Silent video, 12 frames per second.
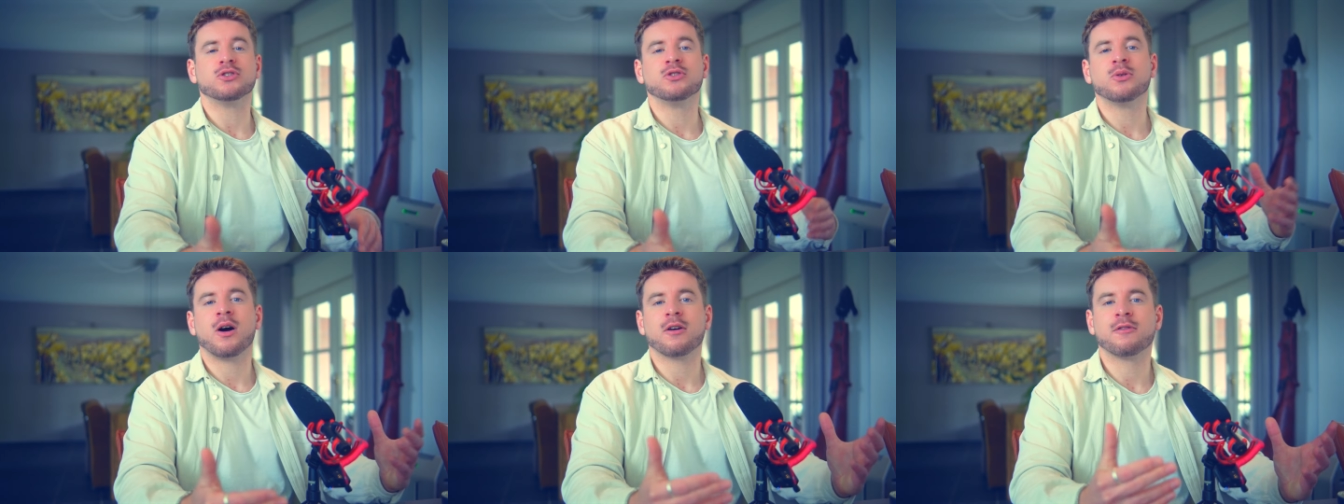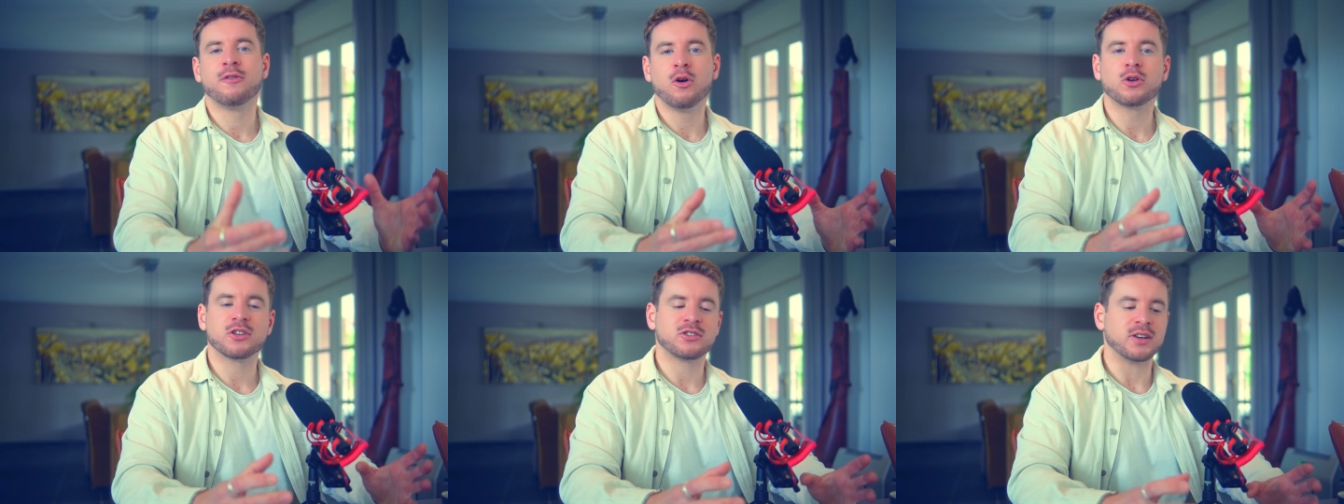you are
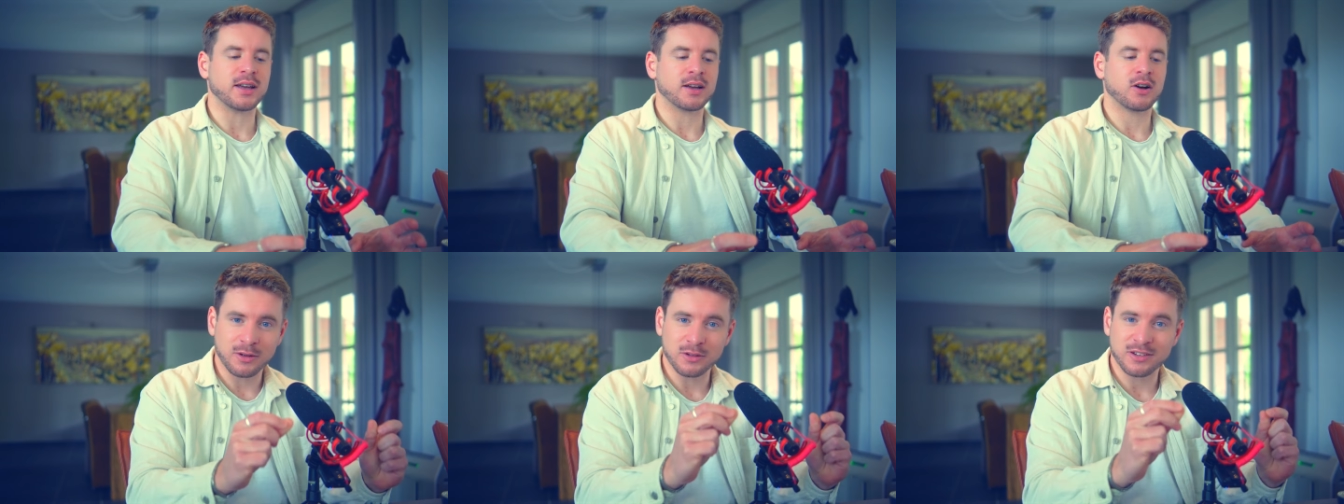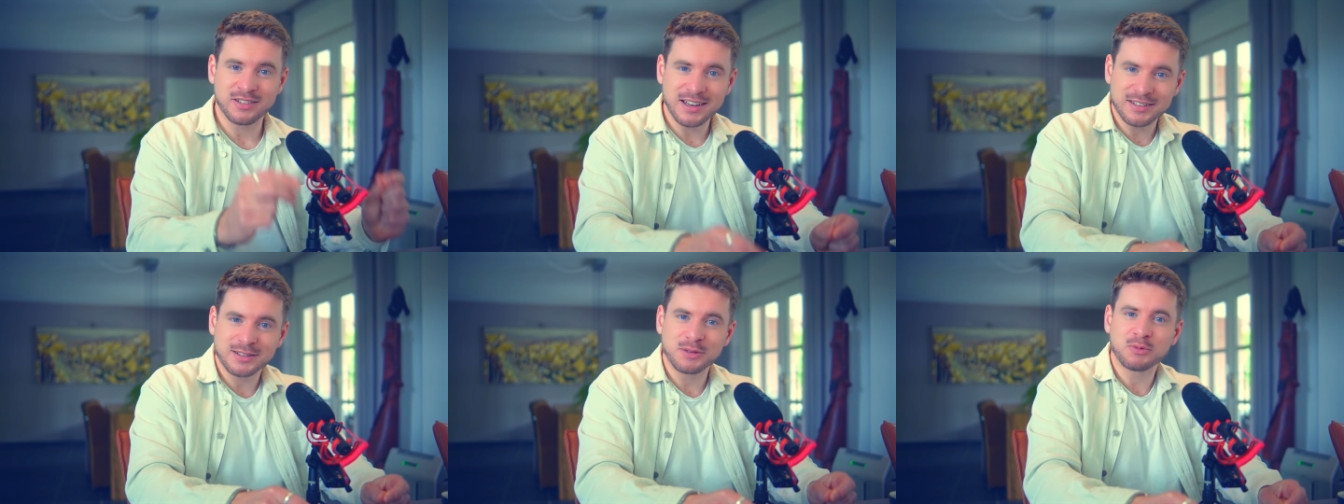focusing on
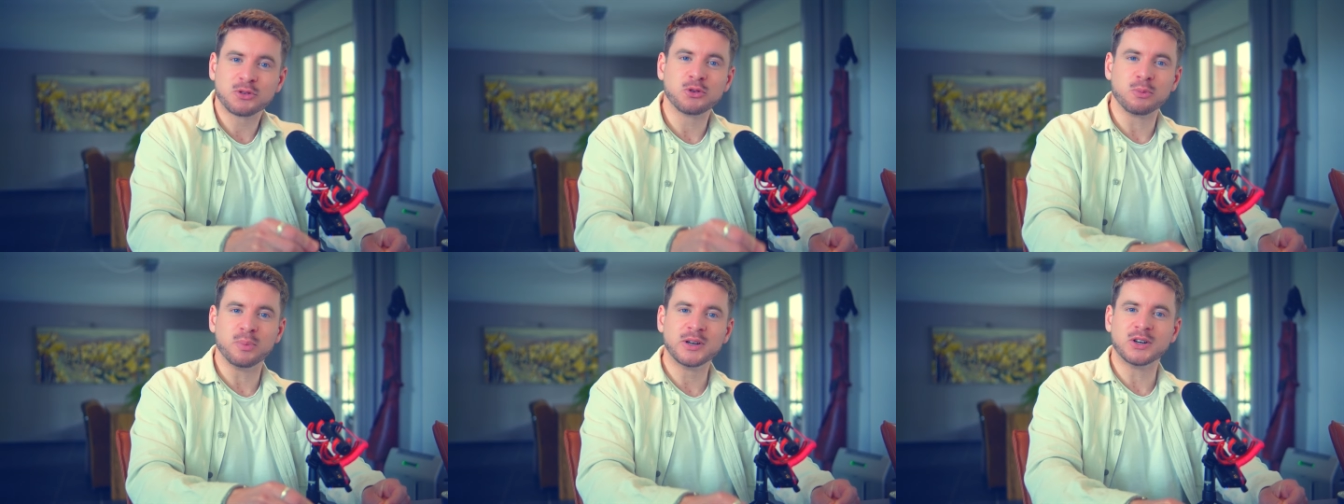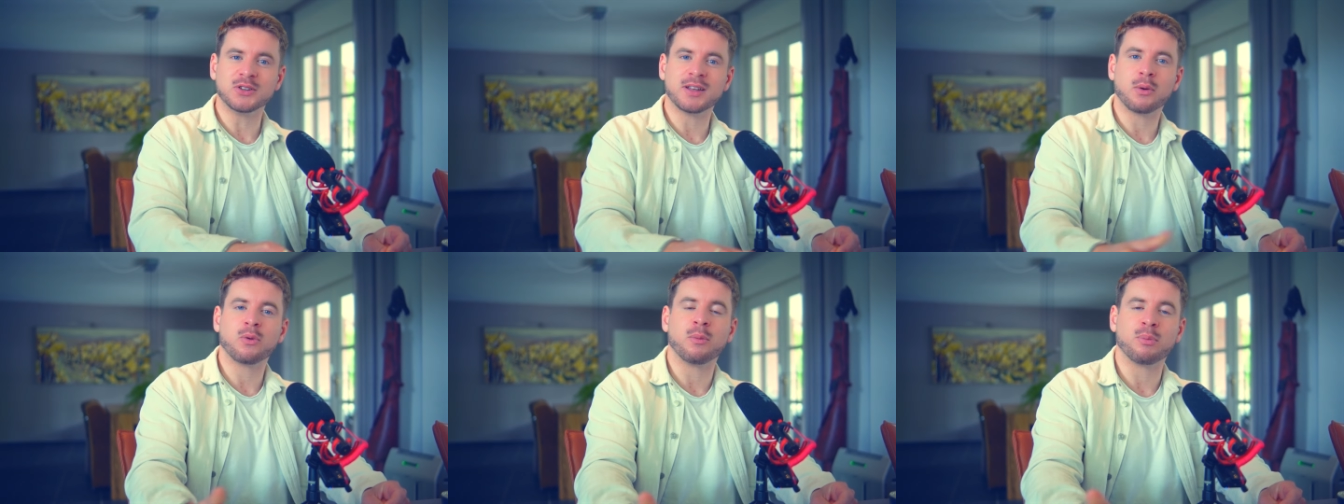systems to build
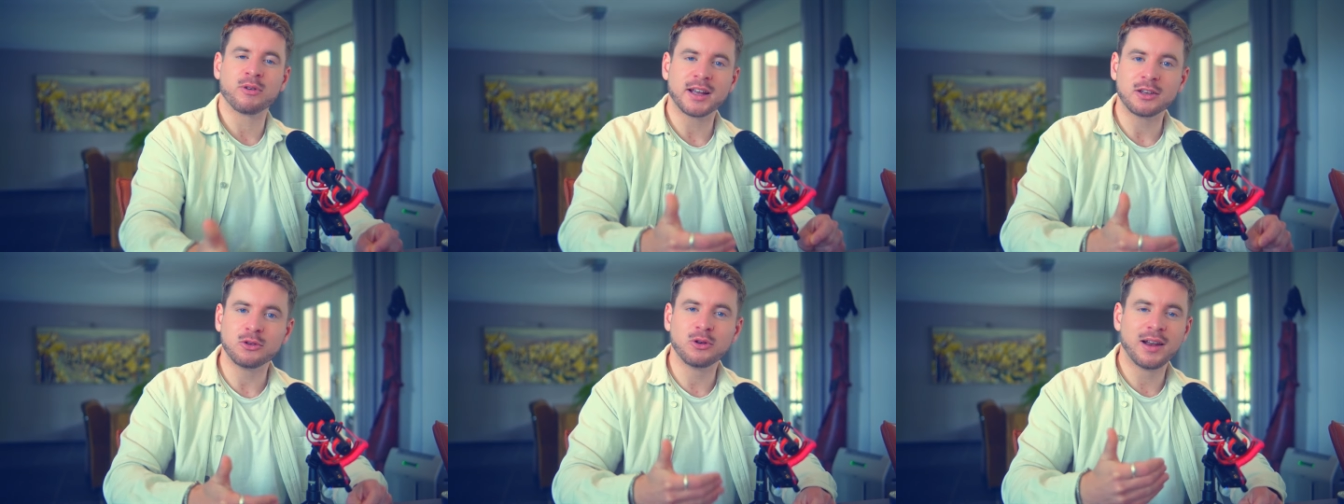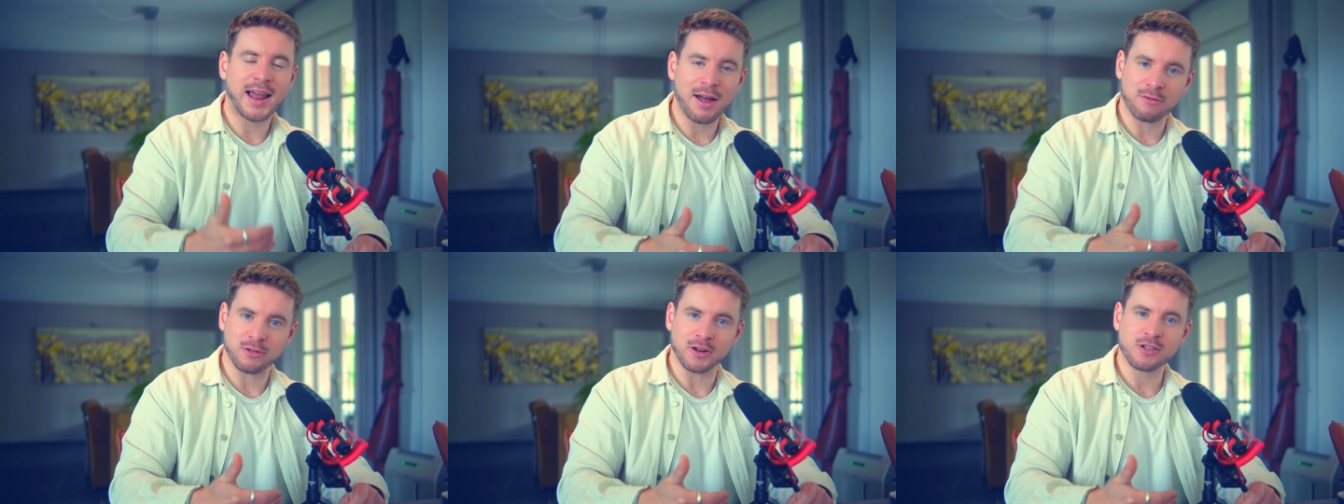that will bring you
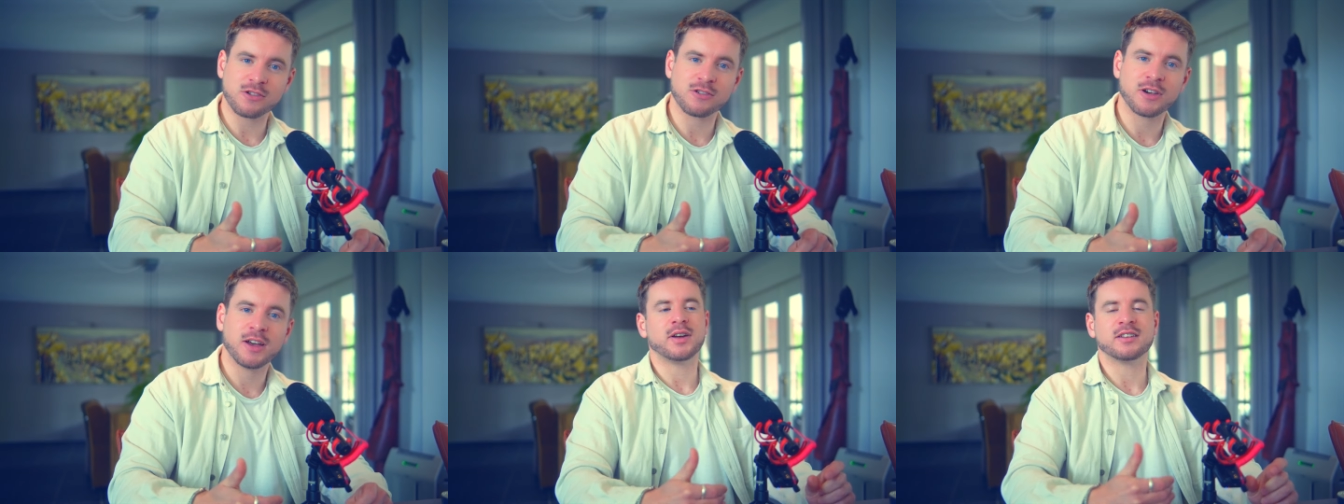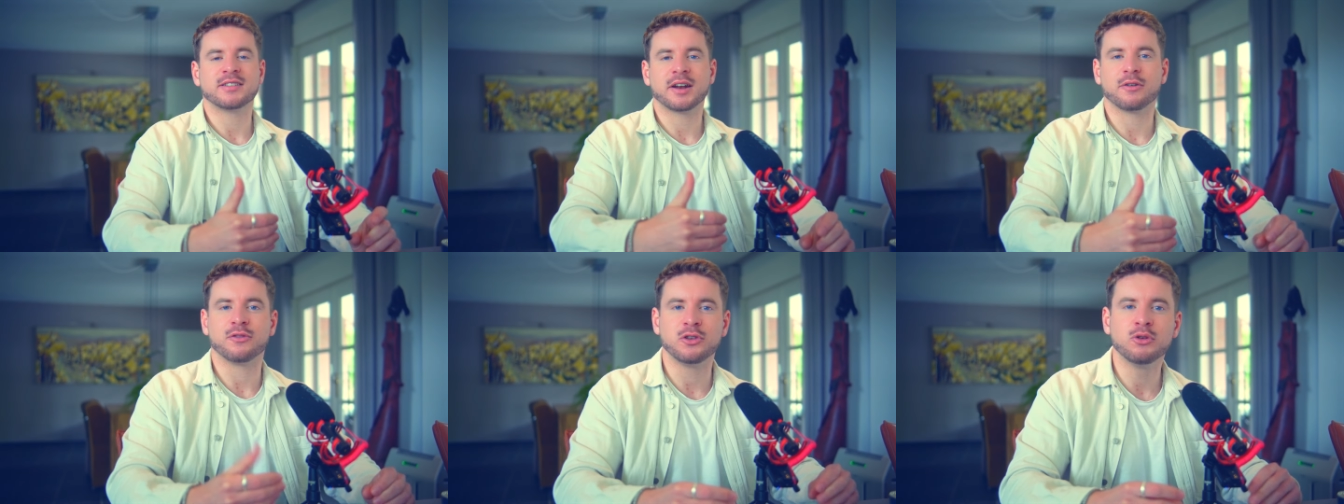leverage instead
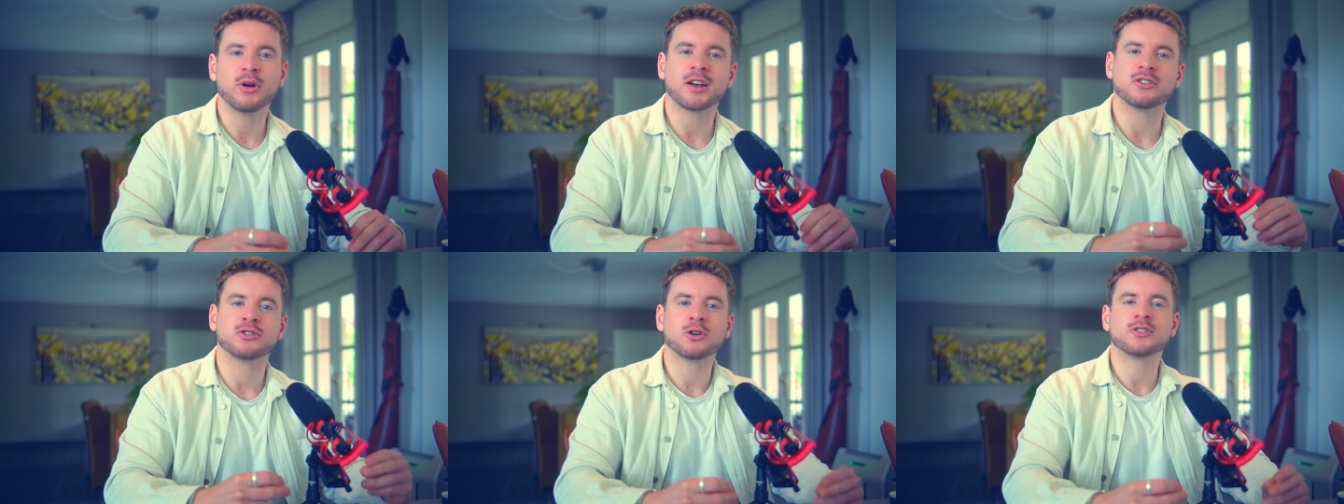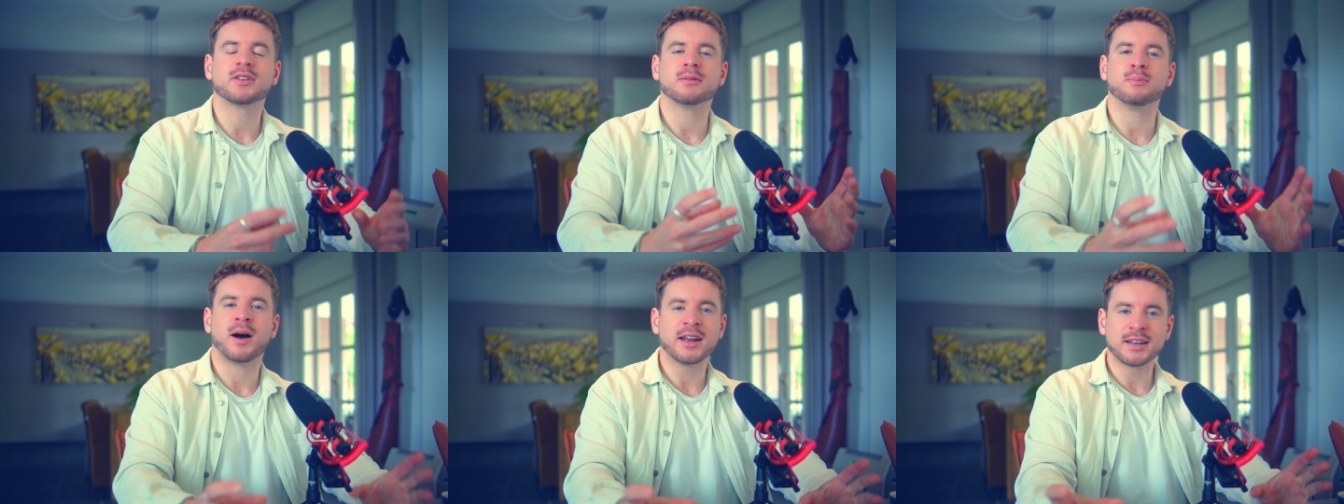of you exerting
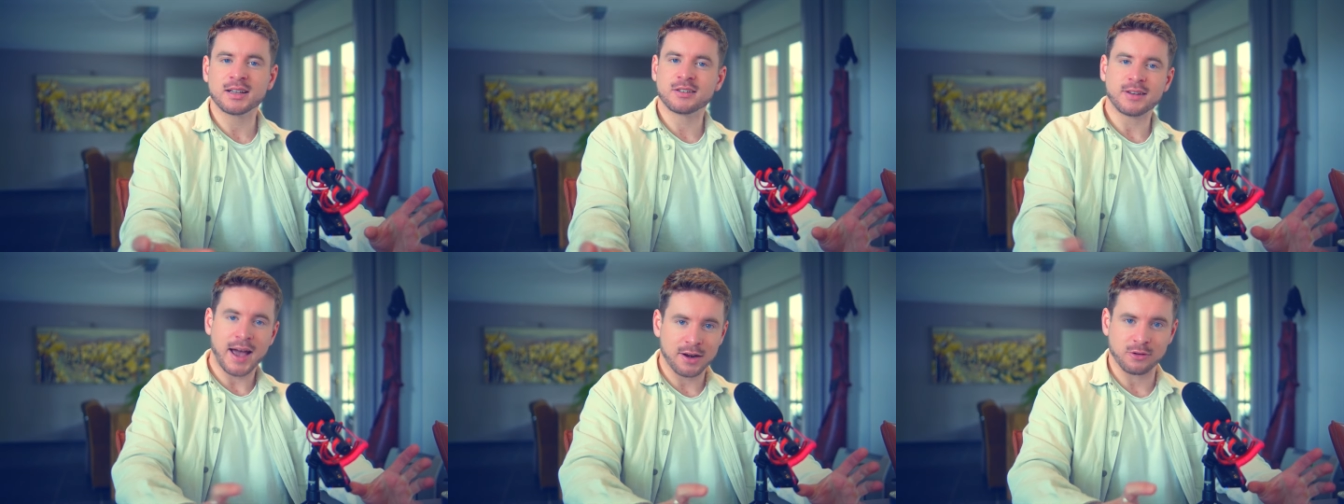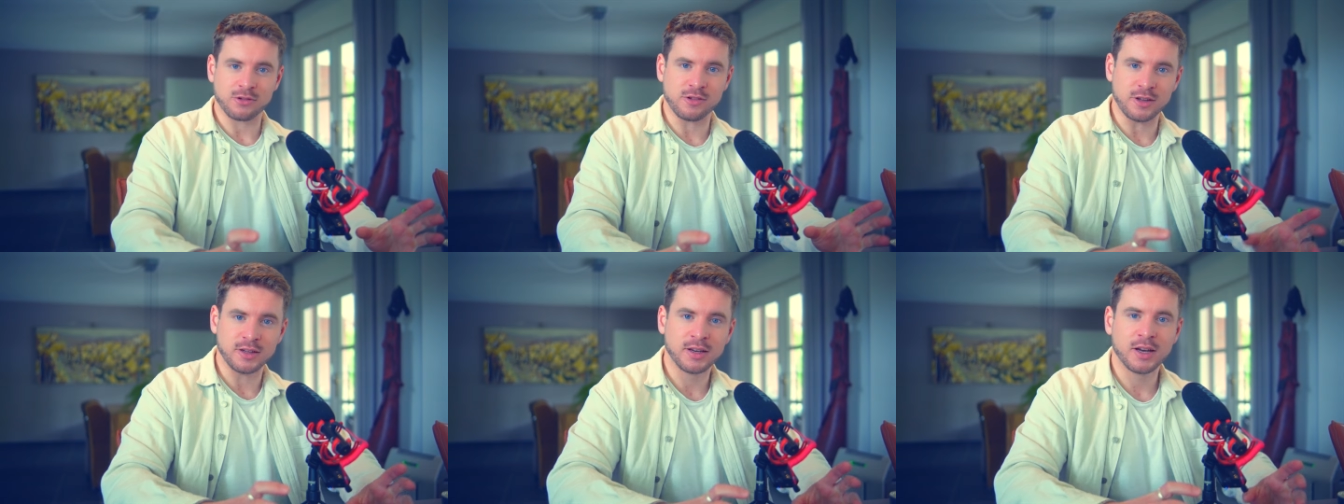mindless
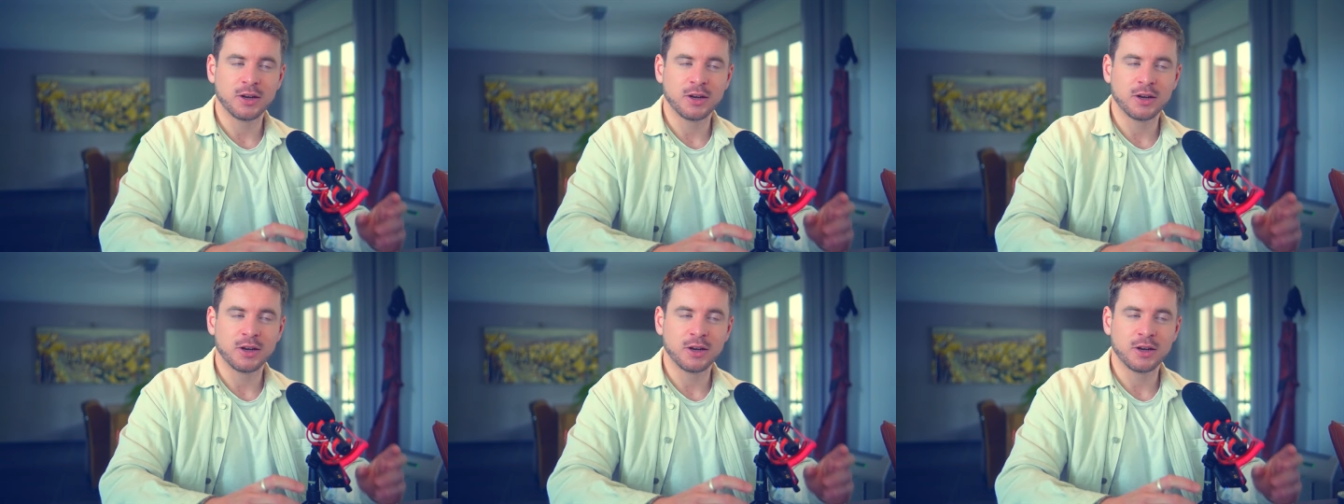energy